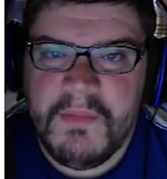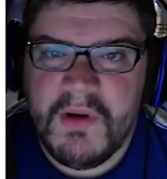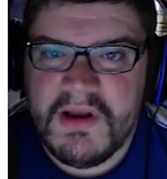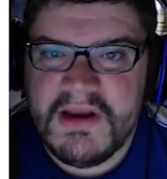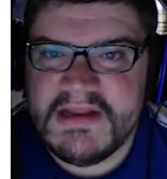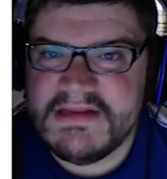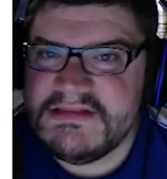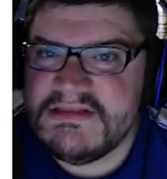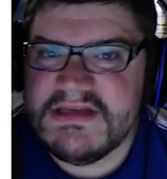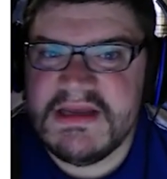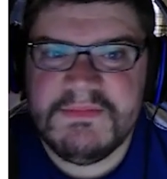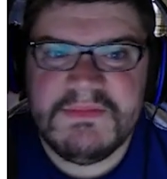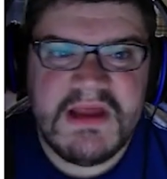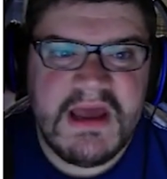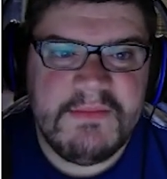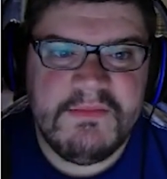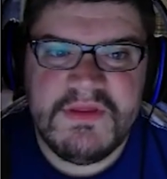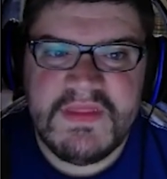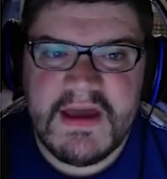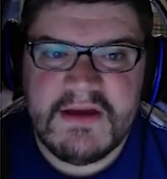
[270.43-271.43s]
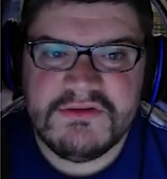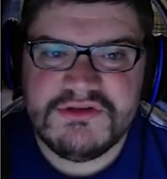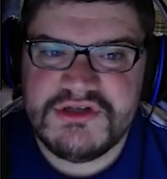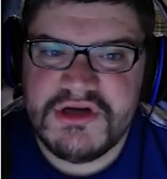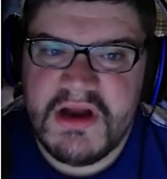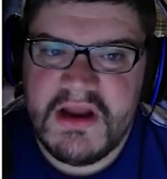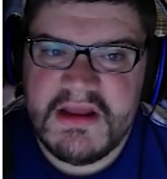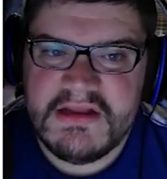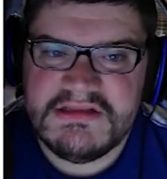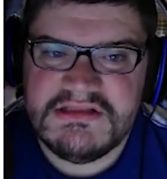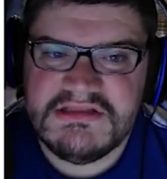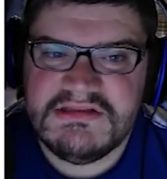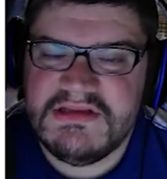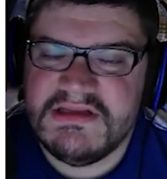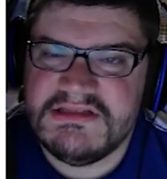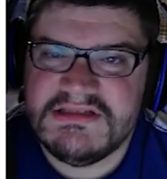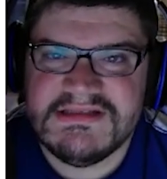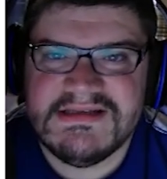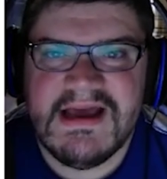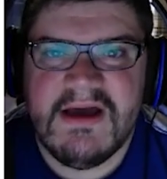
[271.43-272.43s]
But at the same time, without trades,
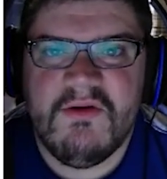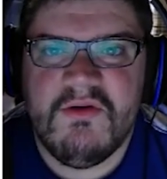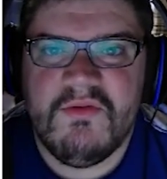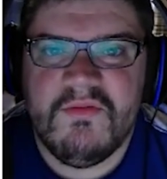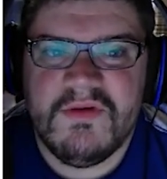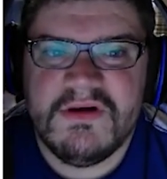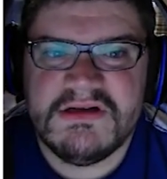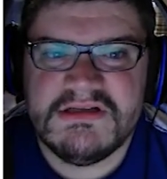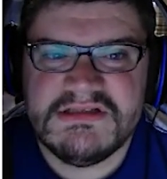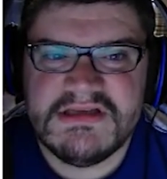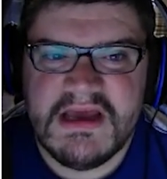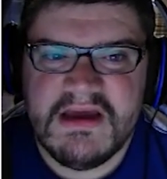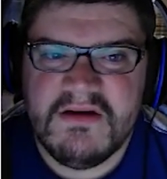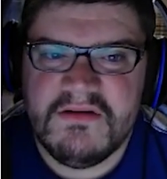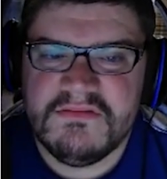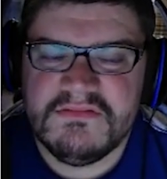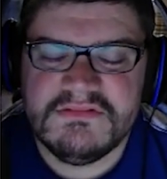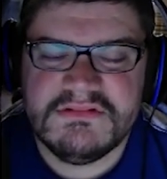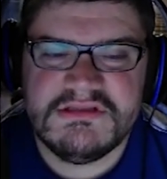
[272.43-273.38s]
this is how it works out.